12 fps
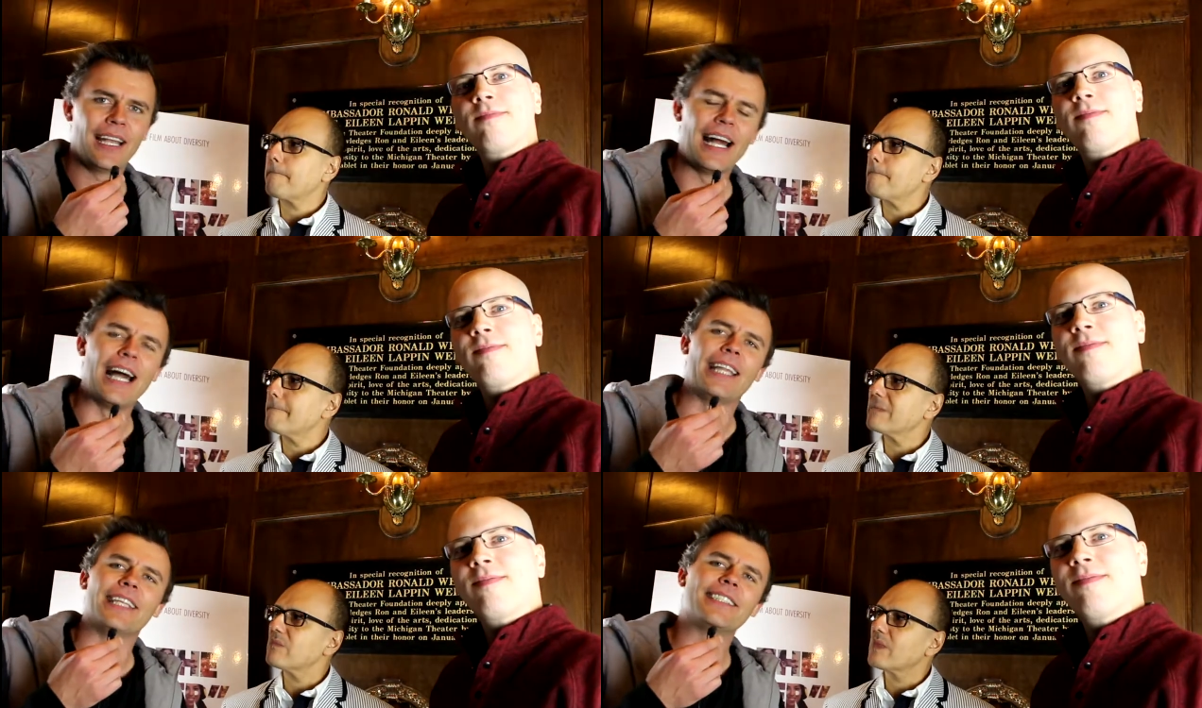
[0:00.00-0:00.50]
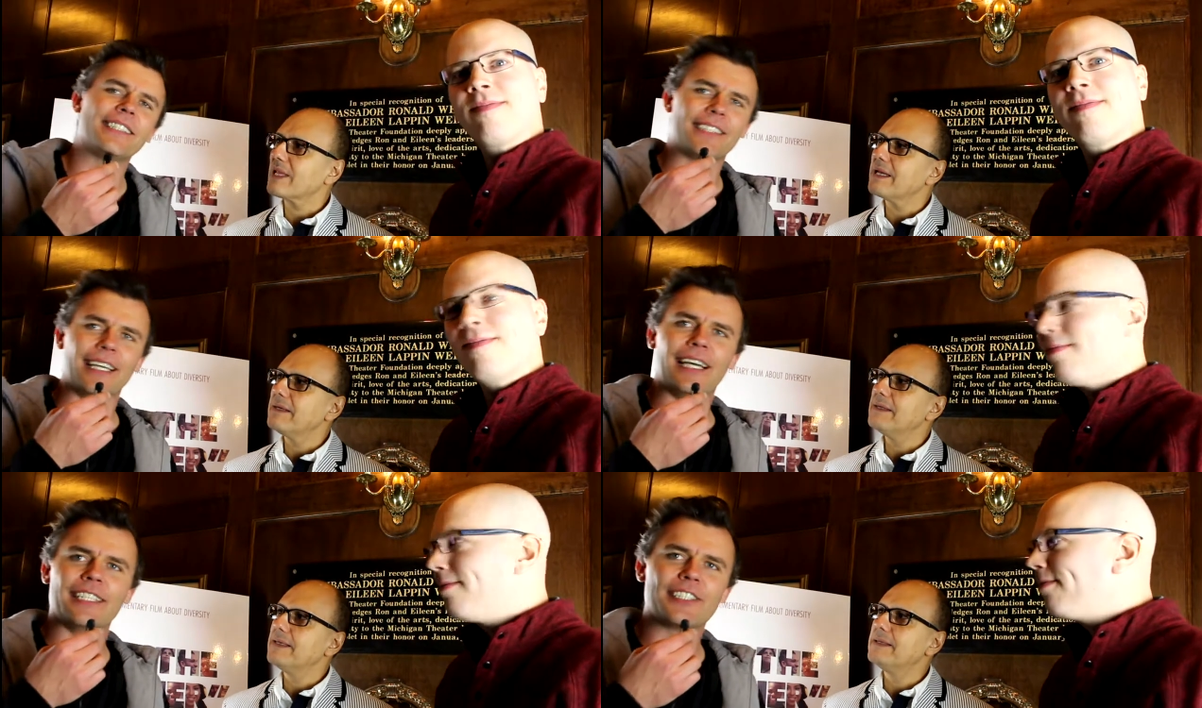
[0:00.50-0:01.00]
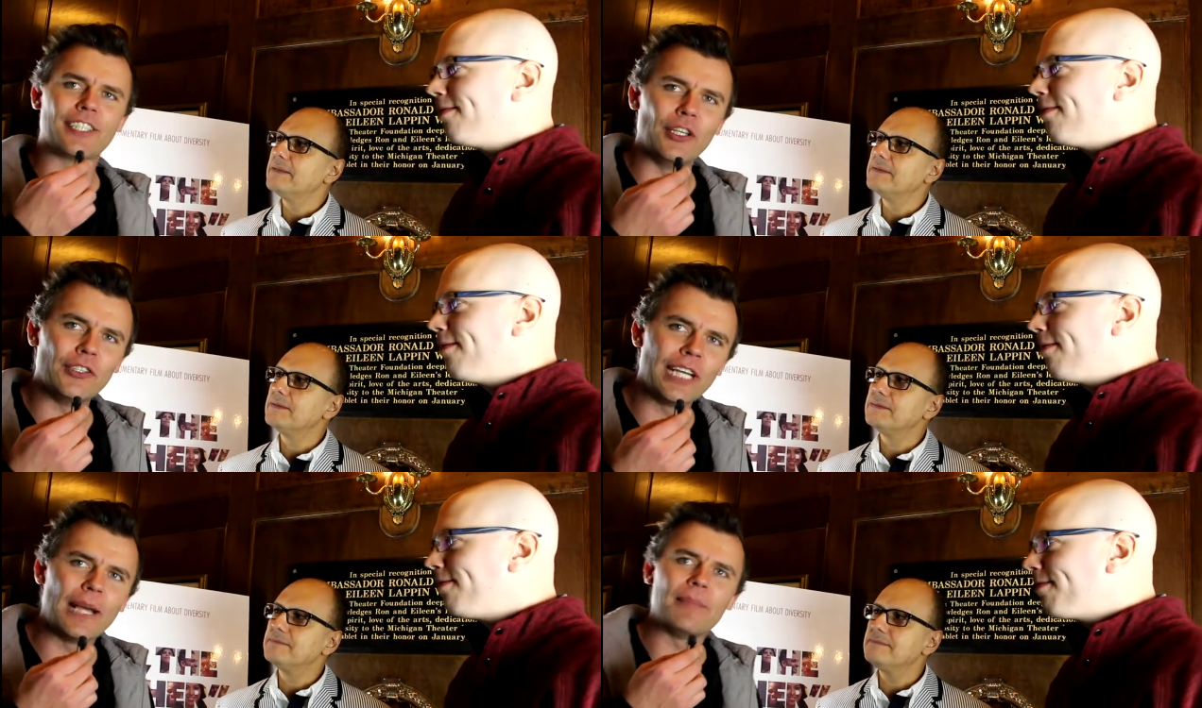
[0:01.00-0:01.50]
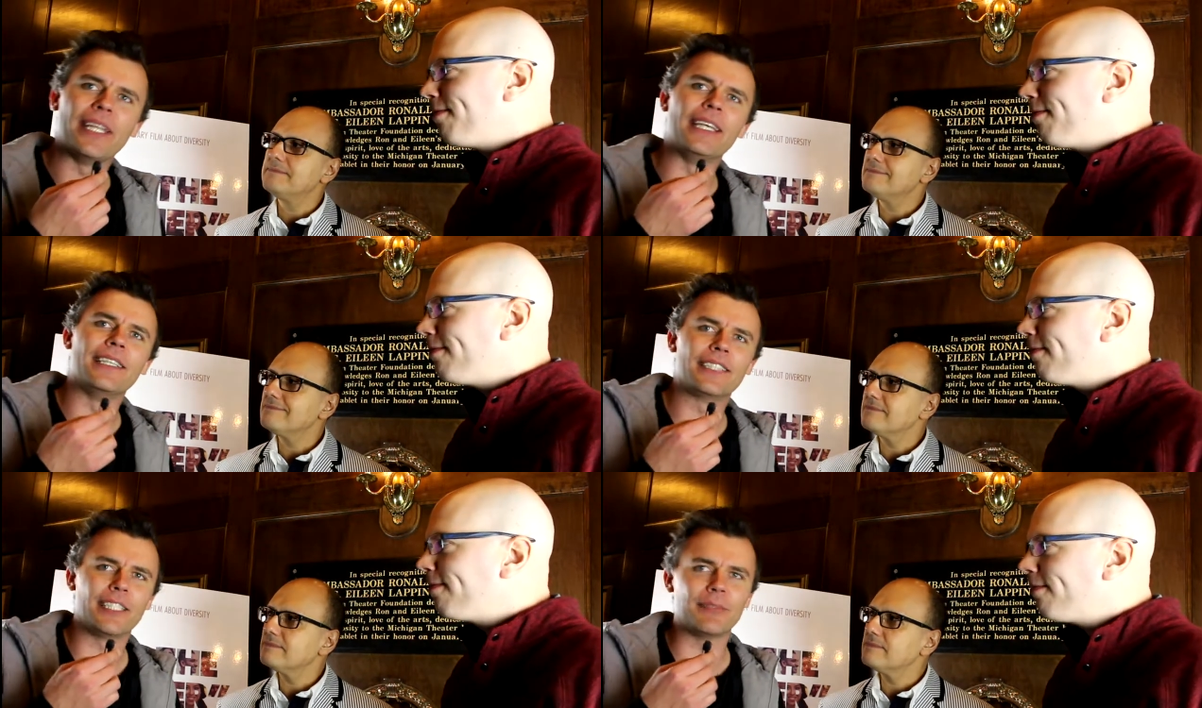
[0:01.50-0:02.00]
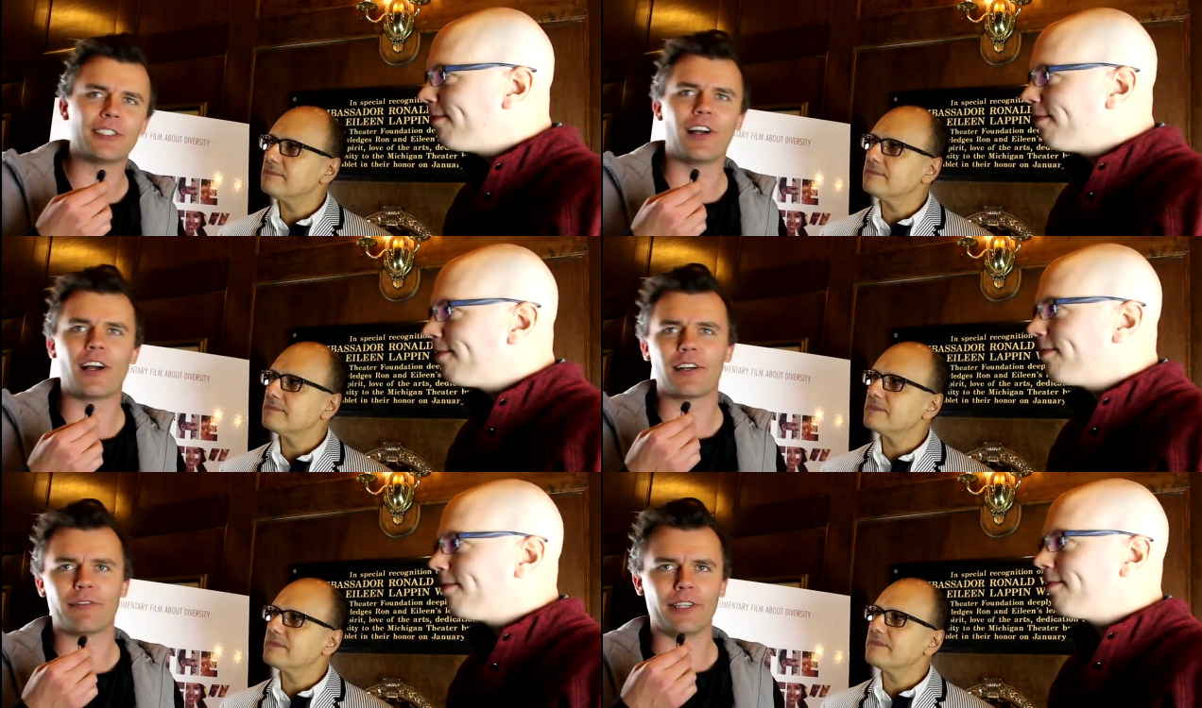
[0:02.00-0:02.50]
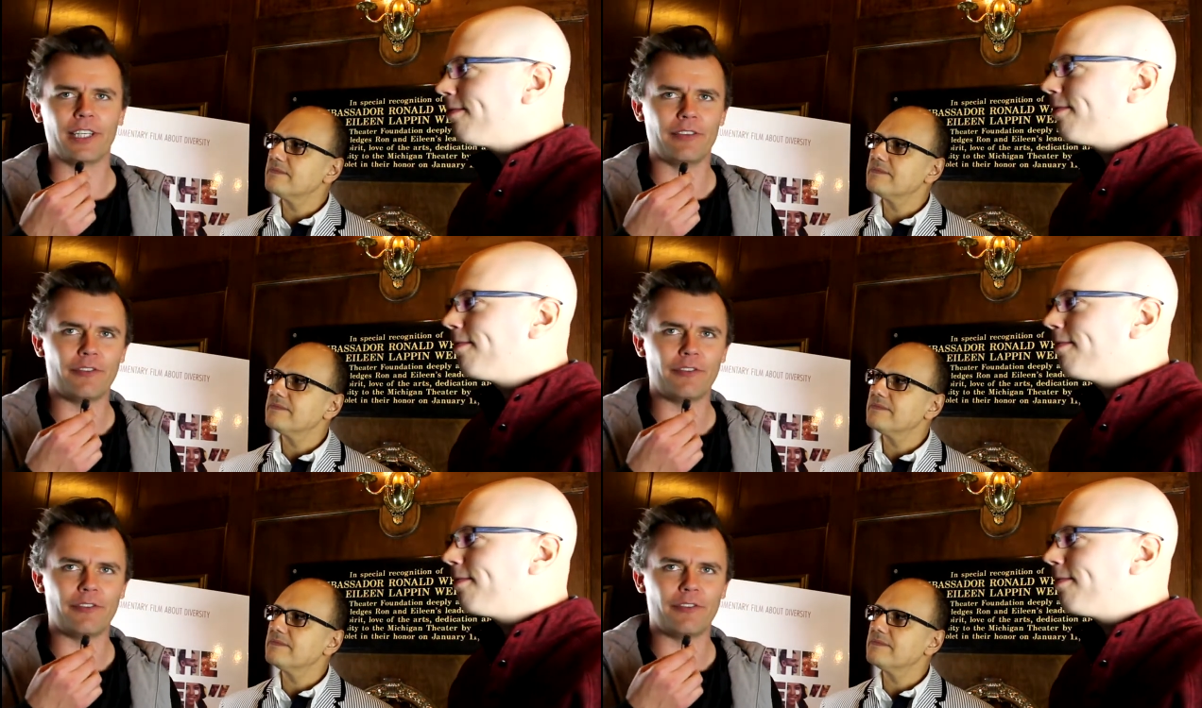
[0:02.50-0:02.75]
Speaker 1: Hi, this is uh, Sloan. I'm the cinematographer